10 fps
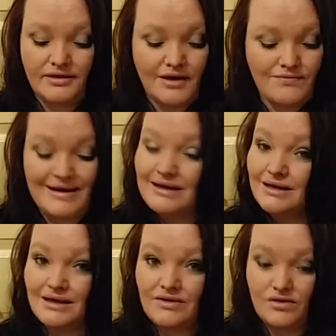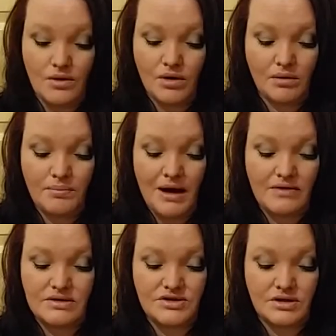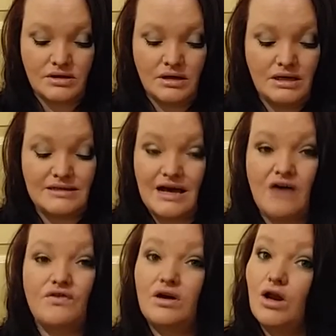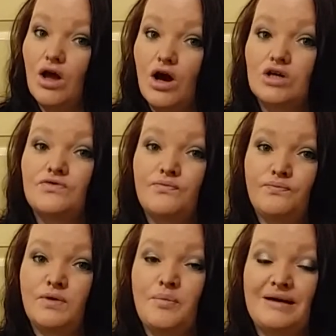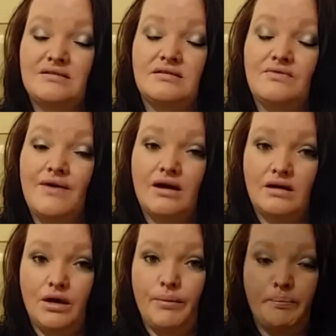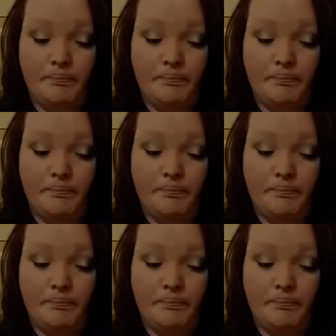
there really is no comparison to having a large capacity vacuum.